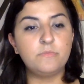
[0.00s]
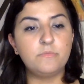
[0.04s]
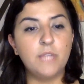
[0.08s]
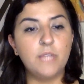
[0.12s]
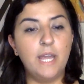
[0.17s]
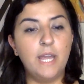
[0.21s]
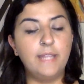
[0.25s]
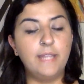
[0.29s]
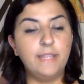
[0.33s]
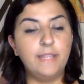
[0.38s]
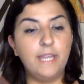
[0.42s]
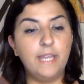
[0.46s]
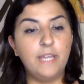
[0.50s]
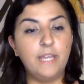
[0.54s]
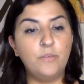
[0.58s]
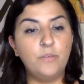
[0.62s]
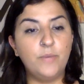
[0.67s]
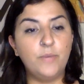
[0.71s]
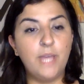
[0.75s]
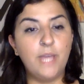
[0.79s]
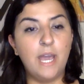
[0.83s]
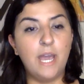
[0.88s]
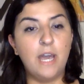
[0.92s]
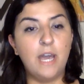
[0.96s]
And then
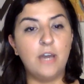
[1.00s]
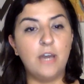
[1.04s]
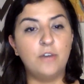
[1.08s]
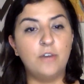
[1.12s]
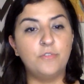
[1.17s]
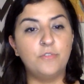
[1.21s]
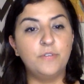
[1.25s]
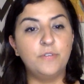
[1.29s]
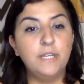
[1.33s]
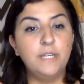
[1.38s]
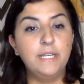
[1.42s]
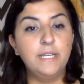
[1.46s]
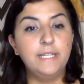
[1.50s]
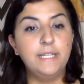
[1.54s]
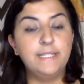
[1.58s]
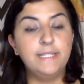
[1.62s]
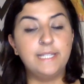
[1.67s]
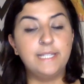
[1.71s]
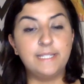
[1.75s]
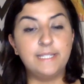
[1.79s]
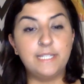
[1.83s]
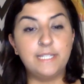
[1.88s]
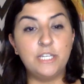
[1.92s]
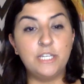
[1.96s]
we have
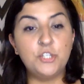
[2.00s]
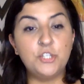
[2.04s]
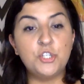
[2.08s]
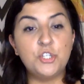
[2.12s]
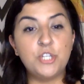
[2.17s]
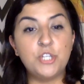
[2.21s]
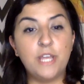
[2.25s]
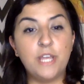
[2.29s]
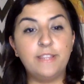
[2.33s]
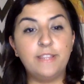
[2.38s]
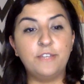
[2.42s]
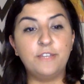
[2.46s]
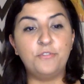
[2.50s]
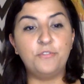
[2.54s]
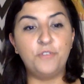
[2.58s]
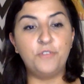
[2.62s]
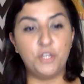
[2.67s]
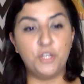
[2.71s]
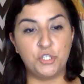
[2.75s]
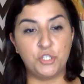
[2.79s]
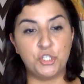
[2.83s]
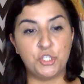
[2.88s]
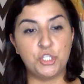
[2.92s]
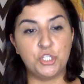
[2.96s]
the TISH and the
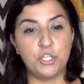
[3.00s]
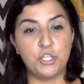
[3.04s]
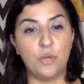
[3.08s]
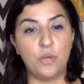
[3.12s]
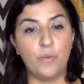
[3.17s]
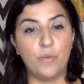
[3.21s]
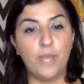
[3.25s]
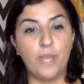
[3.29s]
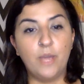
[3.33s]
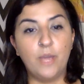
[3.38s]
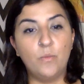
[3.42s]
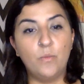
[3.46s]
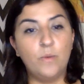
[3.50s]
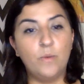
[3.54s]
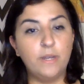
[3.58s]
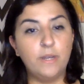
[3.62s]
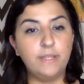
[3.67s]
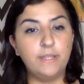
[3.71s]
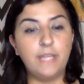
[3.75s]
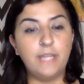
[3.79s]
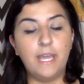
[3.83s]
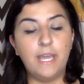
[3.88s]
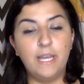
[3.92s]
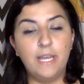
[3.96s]
FISH, okay?
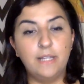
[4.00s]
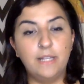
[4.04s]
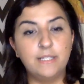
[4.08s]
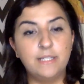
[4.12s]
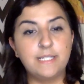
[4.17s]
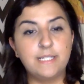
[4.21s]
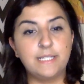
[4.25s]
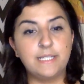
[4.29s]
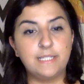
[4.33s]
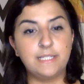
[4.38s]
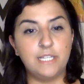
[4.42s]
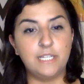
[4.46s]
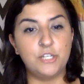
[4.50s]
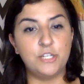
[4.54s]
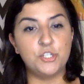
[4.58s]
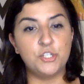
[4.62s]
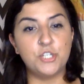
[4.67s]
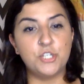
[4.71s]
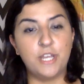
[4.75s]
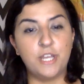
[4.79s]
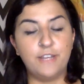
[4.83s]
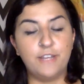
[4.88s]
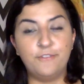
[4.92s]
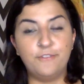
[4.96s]
What the hell is a
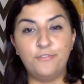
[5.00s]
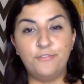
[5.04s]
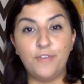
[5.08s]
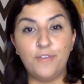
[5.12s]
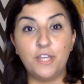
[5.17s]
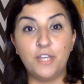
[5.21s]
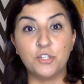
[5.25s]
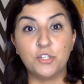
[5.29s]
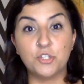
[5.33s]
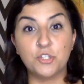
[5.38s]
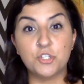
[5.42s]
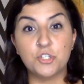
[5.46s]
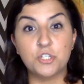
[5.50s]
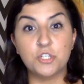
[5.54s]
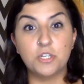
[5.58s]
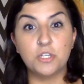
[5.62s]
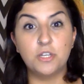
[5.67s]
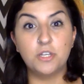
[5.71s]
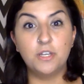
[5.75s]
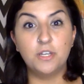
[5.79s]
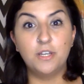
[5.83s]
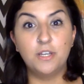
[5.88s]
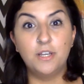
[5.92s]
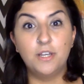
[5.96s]
TISH and a FISH?
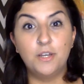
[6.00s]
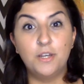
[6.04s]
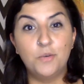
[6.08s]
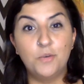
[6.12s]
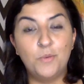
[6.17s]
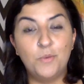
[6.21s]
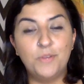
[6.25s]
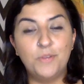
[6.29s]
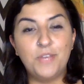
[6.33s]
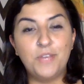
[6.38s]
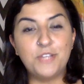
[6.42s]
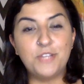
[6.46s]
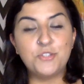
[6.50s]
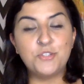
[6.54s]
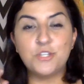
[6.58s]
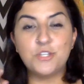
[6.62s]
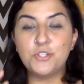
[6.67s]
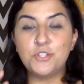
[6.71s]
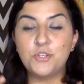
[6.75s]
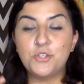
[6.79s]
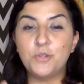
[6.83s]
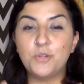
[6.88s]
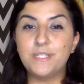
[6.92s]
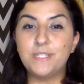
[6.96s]
Well, that's
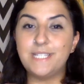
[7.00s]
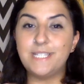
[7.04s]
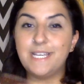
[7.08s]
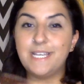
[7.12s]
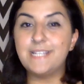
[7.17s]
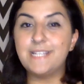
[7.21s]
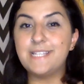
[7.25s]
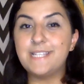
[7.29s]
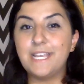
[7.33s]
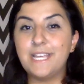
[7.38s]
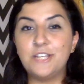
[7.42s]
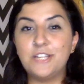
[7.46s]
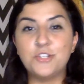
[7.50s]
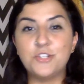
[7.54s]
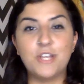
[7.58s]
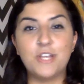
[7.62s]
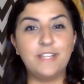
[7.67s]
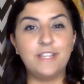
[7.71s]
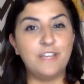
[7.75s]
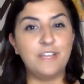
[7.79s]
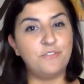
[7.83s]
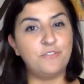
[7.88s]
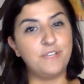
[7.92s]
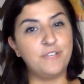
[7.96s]
just your TSH
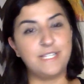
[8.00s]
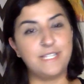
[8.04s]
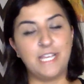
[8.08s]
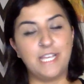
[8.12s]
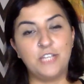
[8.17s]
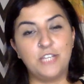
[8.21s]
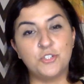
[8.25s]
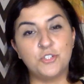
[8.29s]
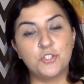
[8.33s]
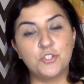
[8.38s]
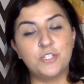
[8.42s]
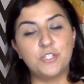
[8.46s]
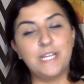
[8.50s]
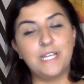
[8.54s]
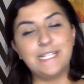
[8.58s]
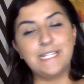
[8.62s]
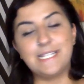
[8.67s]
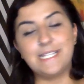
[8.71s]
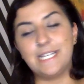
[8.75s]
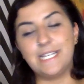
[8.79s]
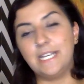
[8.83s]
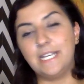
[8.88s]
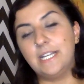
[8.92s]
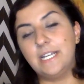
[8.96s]
and FSH,
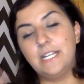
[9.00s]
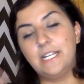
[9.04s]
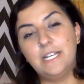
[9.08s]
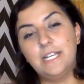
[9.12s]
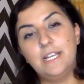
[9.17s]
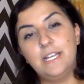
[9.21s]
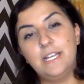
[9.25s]
that's it.